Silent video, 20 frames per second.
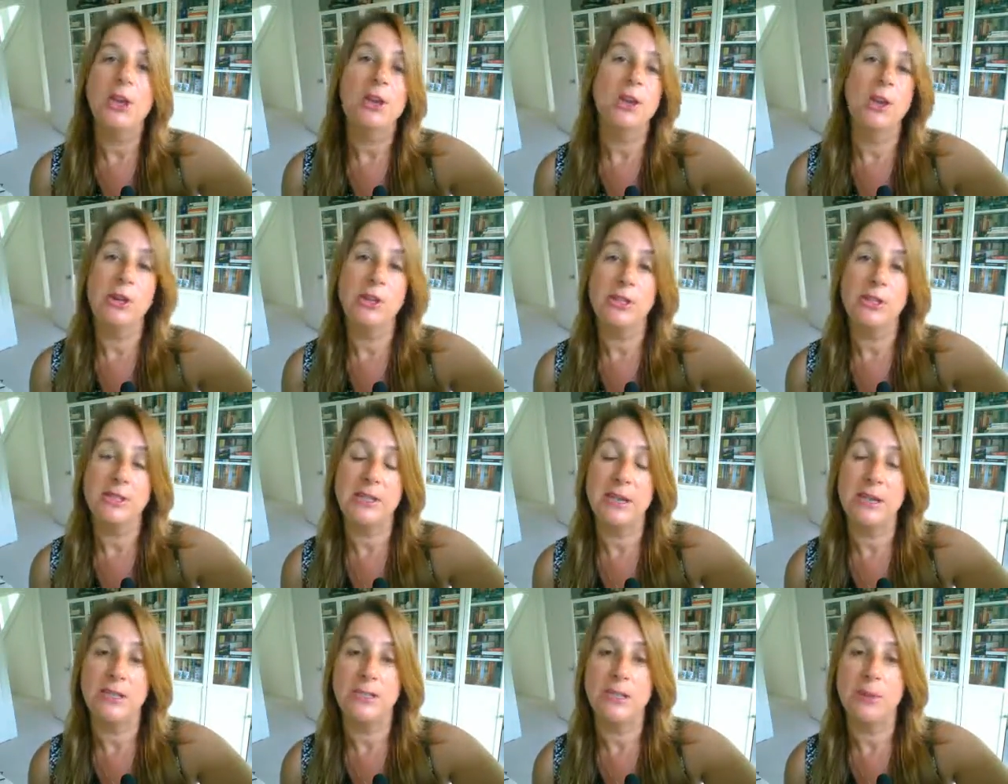Go to
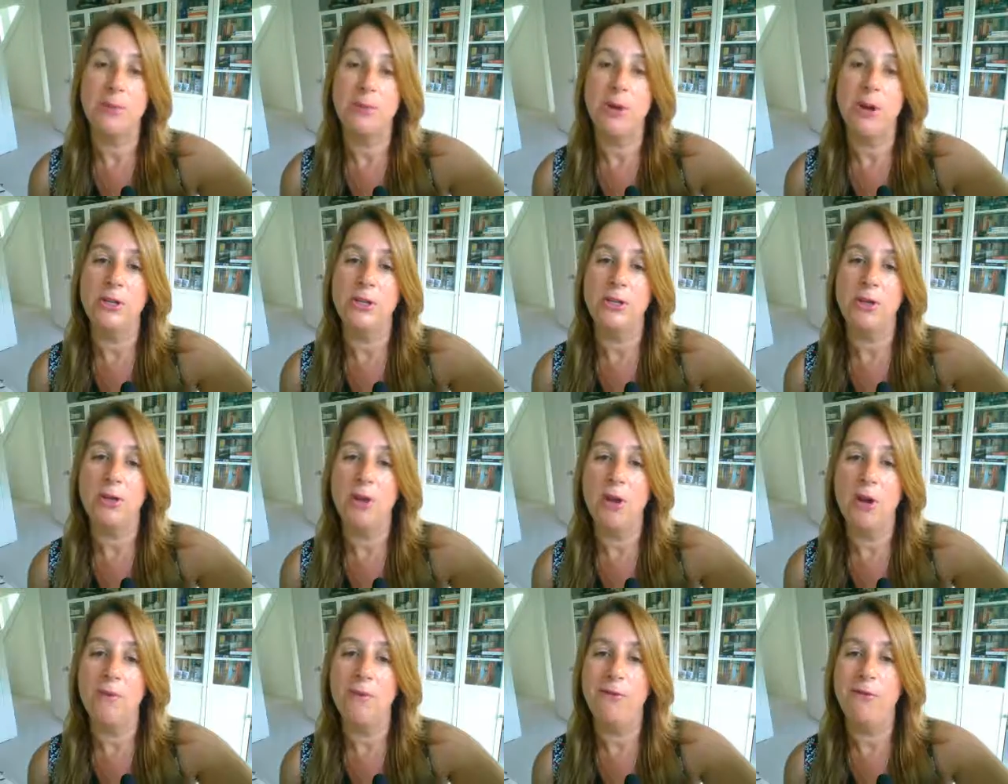
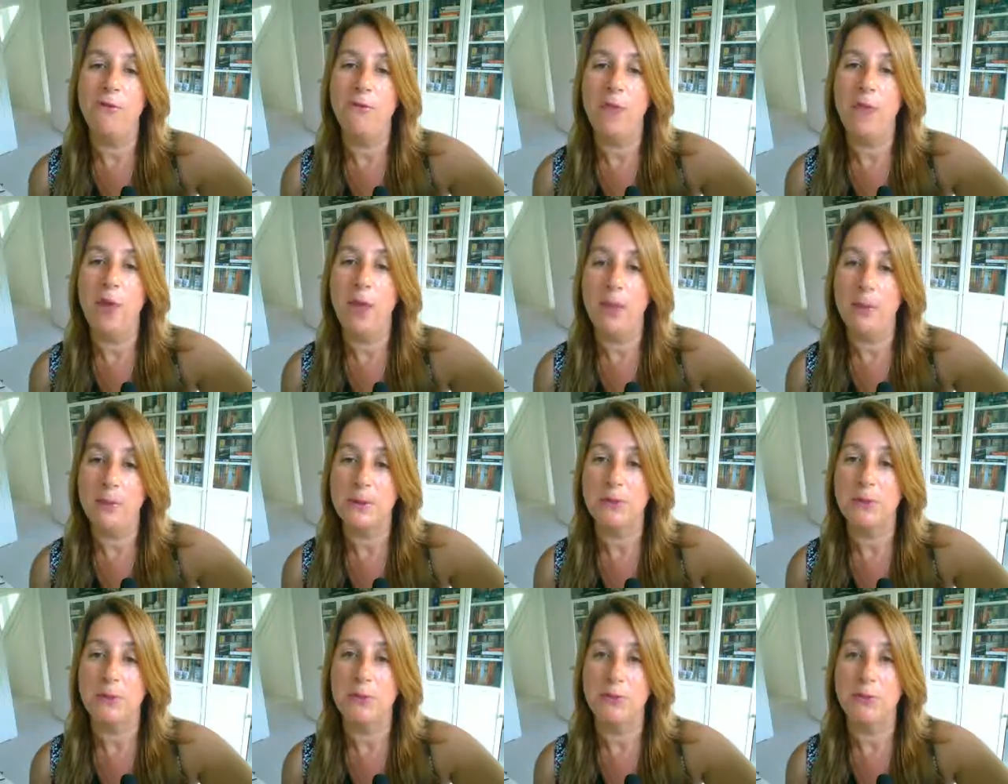studysamurai.com for more
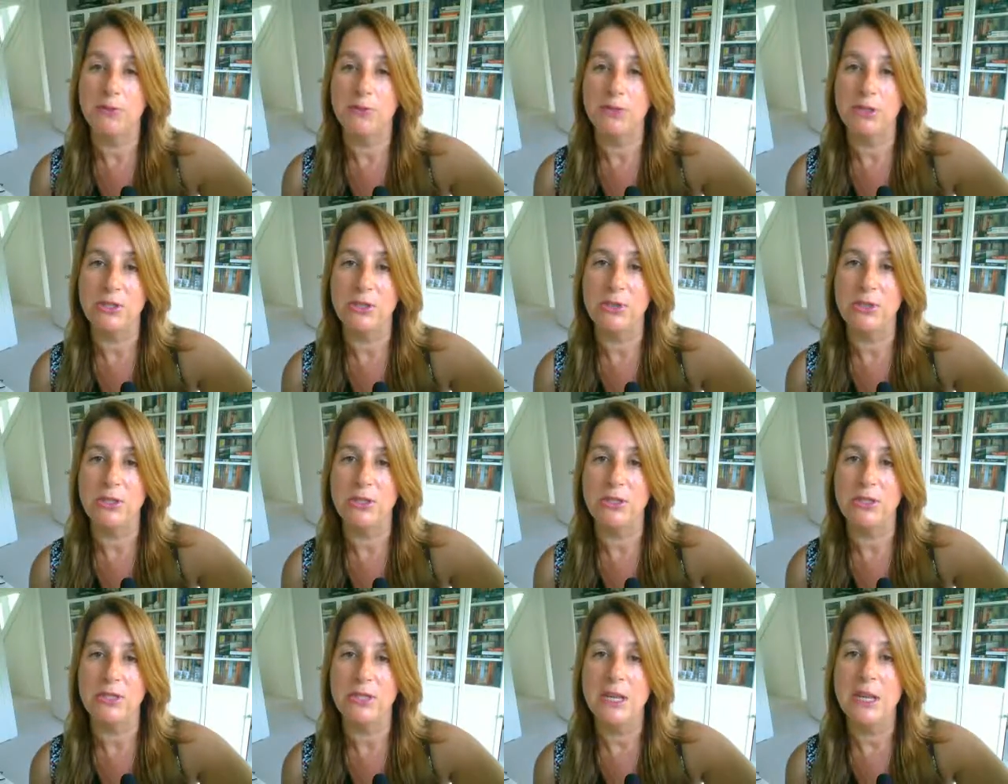episodes and
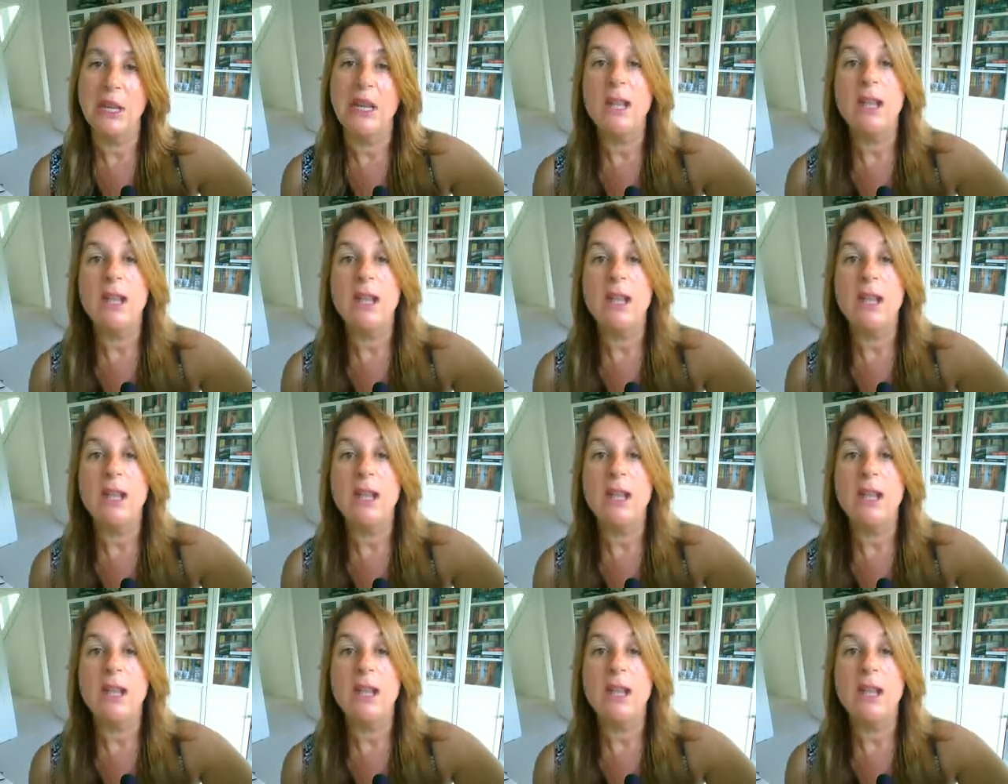resources,